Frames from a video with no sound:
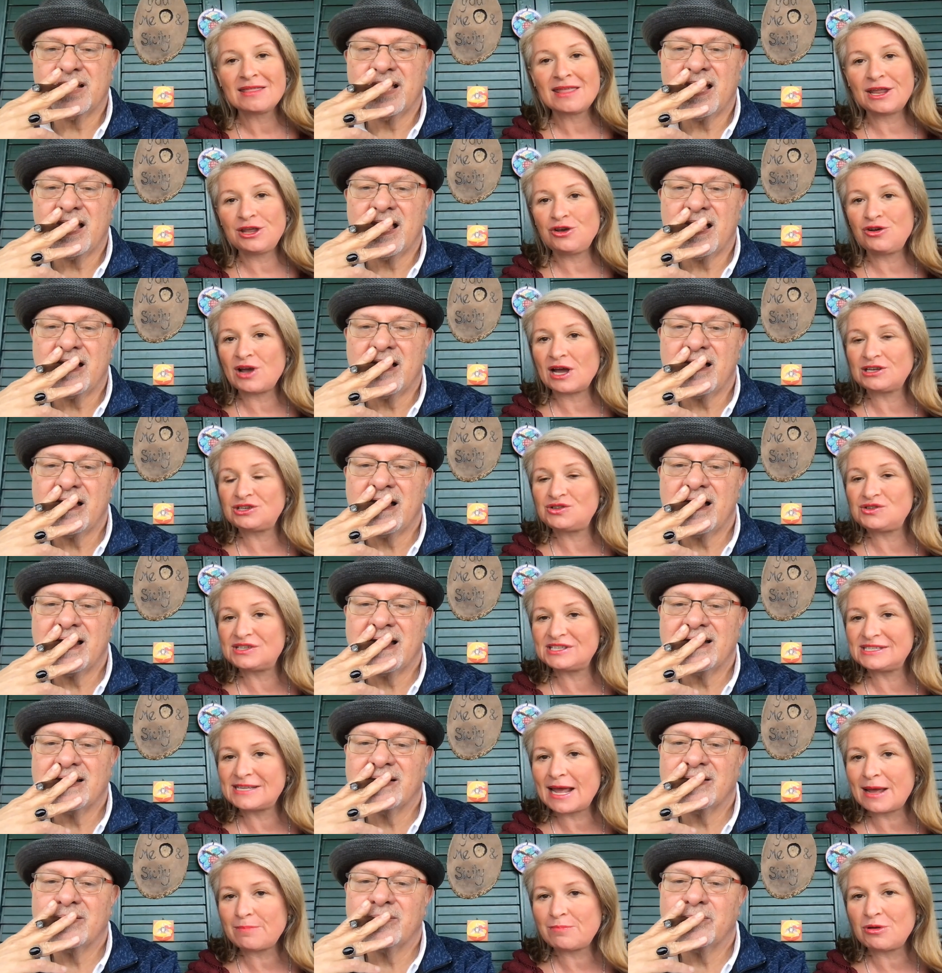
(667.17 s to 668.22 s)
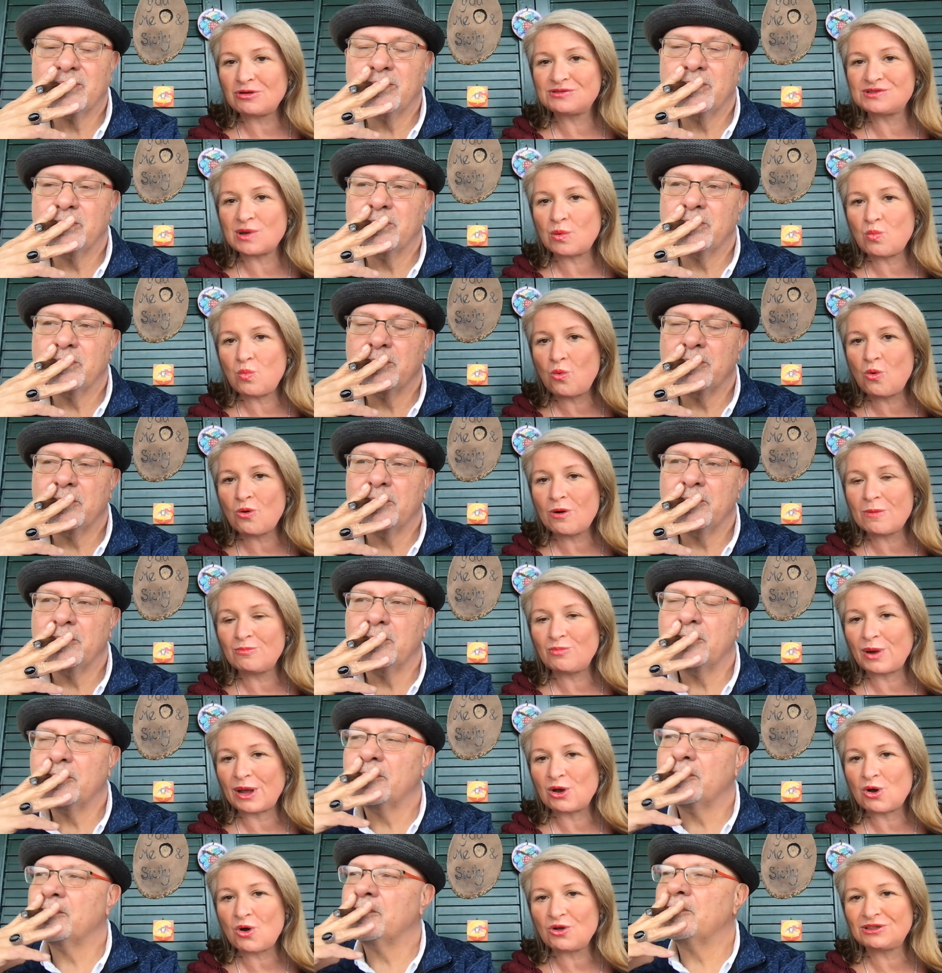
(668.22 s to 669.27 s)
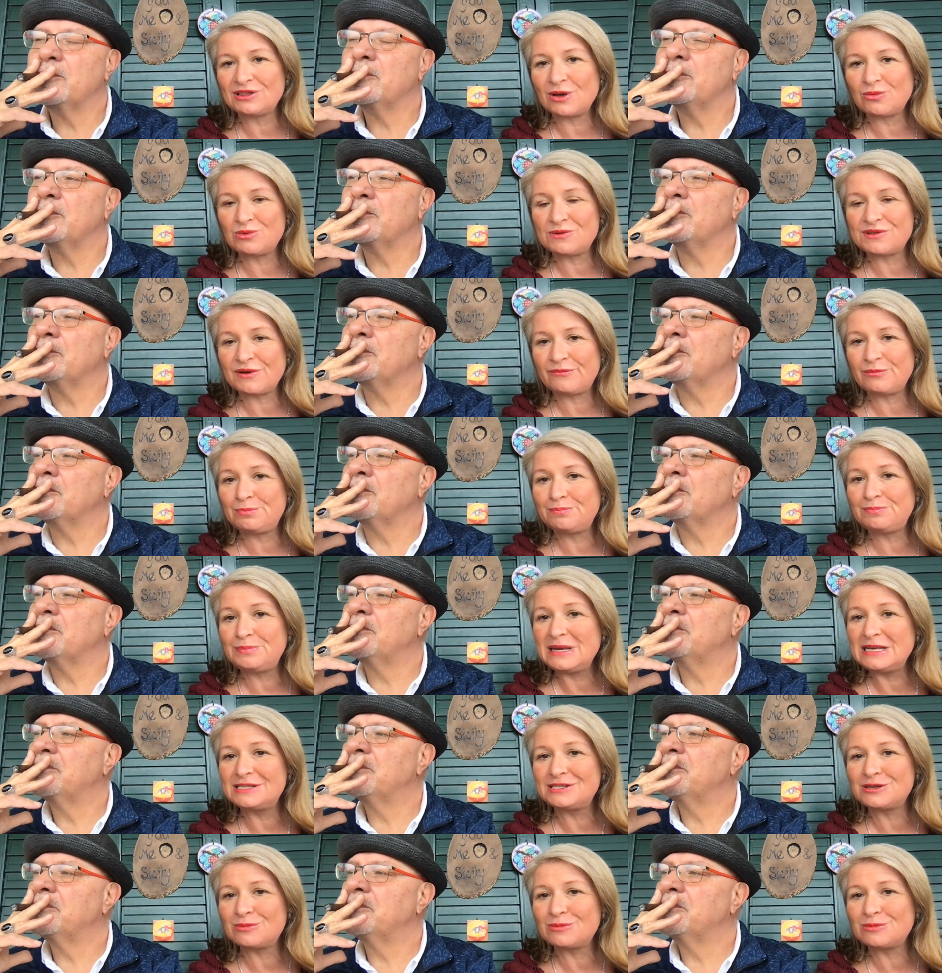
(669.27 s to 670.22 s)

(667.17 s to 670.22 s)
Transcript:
Speaker 1: Then you got to sample some warm ricotta with a piece